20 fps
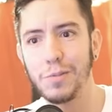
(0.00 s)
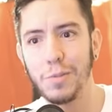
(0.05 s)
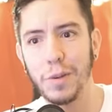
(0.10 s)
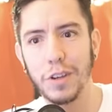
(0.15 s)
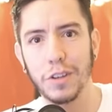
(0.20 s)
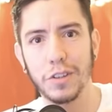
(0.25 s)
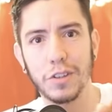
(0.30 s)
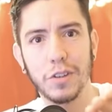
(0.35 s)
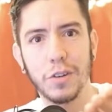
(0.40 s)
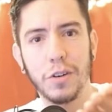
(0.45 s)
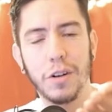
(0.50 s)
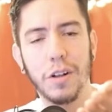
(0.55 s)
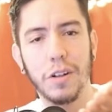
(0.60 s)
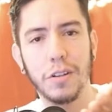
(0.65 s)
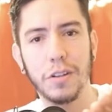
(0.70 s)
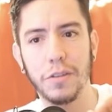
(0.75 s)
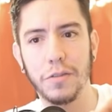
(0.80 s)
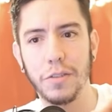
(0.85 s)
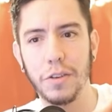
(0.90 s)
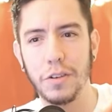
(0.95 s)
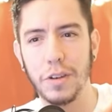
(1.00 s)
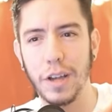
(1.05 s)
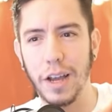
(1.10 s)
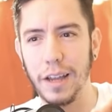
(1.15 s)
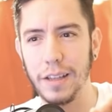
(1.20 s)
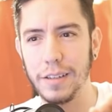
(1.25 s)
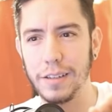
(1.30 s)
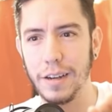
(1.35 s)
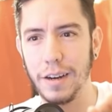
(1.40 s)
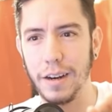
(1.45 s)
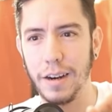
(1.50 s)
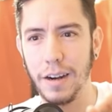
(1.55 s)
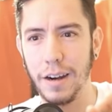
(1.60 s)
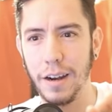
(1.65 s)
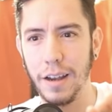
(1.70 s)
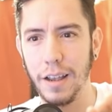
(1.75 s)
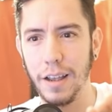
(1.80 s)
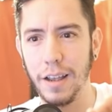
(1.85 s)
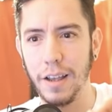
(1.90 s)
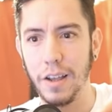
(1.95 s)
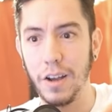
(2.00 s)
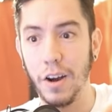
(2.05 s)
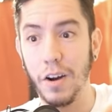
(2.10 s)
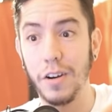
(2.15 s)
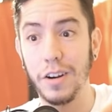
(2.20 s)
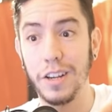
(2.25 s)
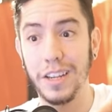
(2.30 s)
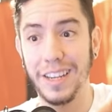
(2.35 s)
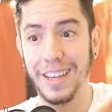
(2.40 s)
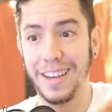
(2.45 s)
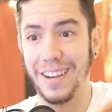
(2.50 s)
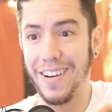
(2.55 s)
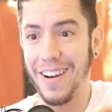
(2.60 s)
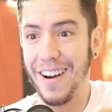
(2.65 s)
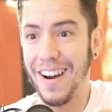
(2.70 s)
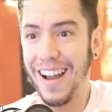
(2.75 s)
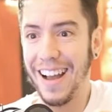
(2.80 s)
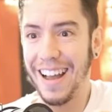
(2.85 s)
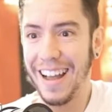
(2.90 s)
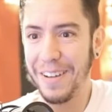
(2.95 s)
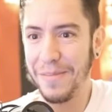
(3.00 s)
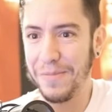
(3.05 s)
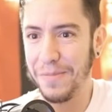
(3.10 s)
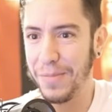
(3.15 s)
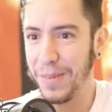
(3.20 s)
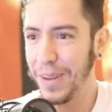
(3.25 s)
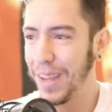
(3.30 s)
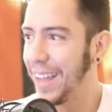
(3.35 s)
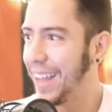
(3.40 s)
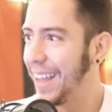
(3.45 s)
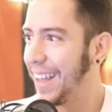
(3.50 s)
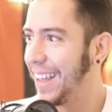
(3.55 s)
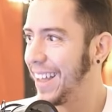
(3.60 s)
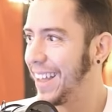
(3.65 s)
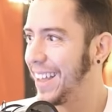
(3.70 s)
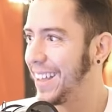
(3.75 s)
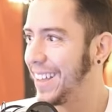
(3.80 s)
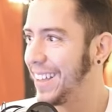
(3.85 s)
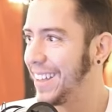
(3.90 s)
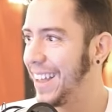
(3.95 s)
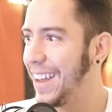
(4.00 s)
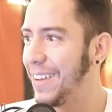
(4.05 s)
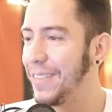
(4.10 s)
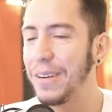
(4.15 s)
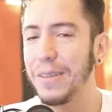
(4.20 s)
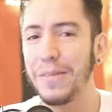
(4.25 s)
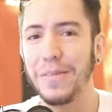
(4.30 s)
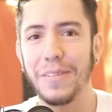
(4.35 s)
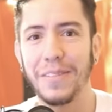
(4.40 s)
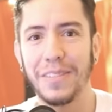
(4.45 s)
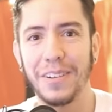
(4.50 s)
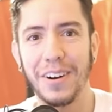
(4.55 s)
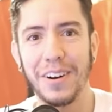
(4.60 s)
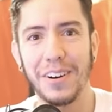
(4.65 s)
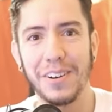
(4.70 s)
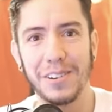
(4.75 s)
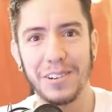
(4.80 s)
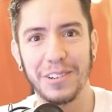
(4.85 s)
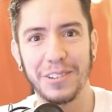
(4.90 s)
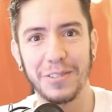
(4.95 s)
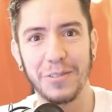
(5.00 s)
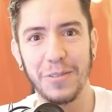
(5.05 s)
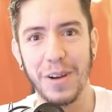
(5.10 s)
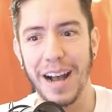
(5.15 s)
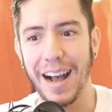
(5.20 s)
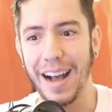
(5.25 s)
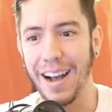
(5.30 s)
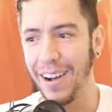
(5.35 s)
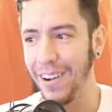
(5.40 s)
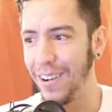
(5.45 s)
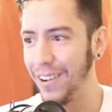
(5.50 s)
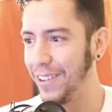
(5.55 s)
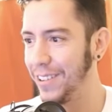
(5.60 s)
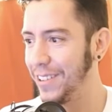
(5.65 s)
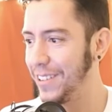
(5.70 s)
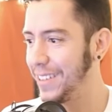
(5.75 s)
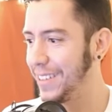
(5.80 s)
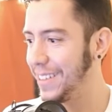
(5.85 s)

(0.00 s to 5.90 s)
because all of you guys are, holy crap. Wow.